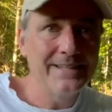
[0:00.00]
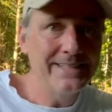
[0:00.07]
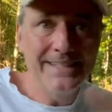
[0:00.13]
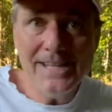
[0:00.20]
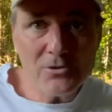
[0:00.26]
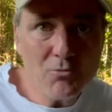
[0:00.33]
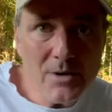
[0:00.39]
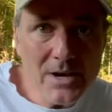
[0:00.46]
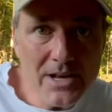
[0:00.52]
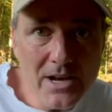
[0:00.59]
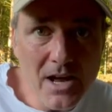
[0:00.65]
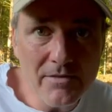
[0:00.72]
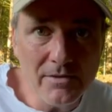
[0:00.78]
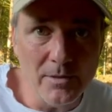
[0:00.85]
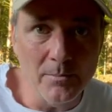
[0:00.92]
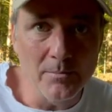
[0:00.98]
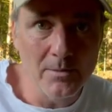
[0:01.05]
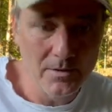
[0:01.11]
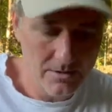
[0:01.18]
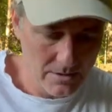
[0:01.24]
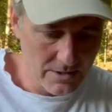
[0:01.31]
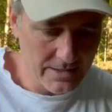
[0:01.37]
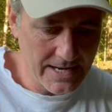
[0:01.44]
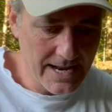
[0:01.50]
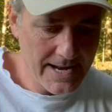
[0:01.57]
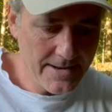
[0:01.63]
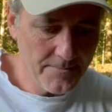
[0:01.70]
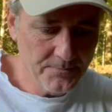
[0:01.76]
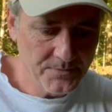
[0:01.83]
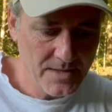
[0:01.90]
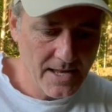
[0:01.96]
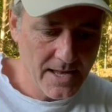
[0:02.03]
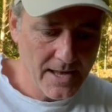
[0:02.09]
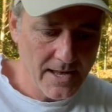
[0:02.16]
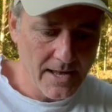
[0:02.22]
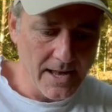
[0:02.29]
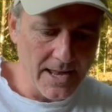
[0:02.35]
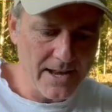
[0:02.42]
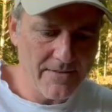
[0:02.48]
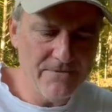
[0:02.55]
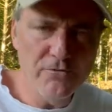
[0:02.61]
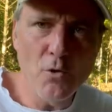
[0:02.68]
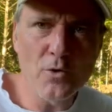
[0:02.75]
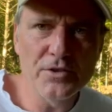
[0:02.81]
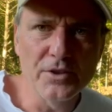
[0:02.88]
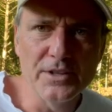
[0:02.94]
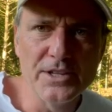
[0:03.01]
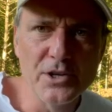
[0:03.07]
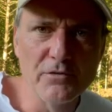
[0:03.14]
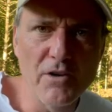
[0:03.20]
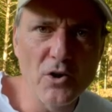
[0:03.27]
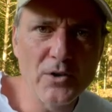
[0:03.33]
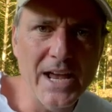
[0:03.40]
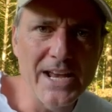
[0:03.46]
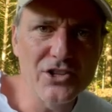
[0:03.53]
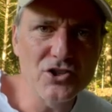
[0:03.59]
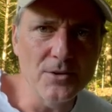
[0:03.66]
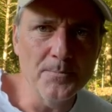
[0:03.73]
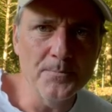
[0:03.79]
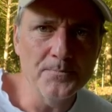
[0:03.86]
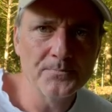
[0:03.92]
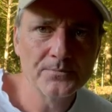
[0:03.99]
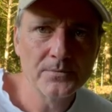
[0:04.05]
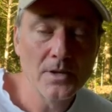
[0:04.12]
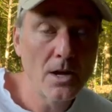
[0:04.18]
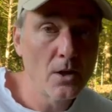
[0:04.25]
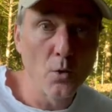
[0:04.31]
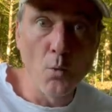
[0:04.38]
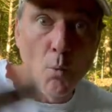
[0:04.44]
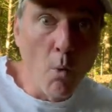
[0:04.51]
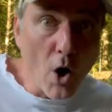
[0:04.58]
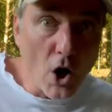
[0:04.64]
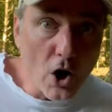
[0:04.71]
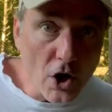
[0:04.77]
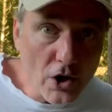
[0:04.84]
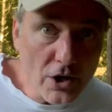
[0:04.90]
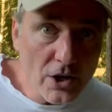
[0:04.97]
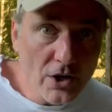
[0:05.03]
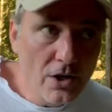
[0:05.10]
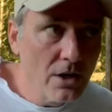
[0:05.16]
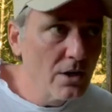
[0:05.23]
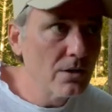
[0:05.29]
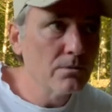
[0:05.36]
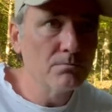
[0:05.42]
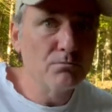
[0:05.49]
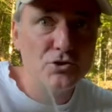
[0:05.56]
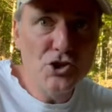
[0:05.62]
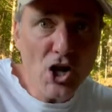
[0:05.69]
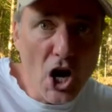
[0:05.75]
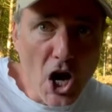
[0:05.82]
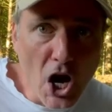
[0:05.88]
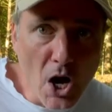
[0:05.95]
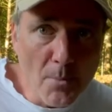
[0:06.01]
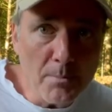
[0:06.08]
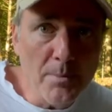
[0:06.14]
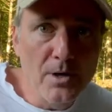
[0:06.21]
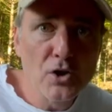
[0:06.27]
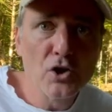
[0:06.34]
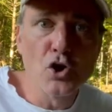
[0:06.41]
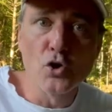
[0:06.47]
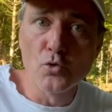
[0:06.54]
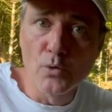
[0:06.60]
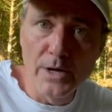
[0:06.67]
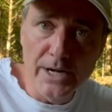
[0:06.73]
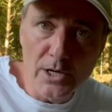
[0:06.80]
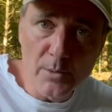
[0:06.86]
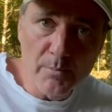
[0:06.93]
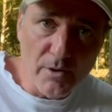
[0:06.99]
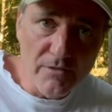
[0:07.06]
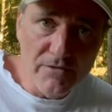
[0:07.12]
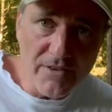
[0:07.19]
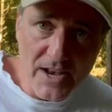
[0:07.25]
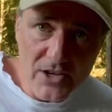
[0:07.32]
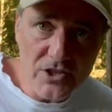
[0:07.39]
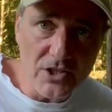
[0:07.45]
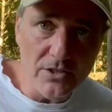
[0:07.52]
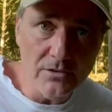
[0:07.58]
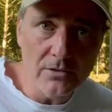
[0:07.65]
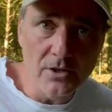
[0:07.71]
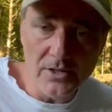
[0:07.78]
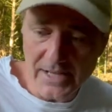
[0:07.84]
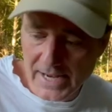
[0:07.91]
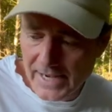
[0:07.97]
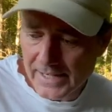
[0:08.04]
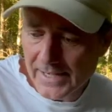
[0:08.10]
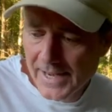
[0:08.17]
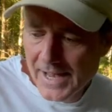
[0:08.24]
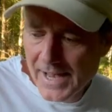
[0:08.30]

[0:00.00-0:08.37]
get rid of them, okay? And then, fourthly, your vocation, work, job, career profession, okay?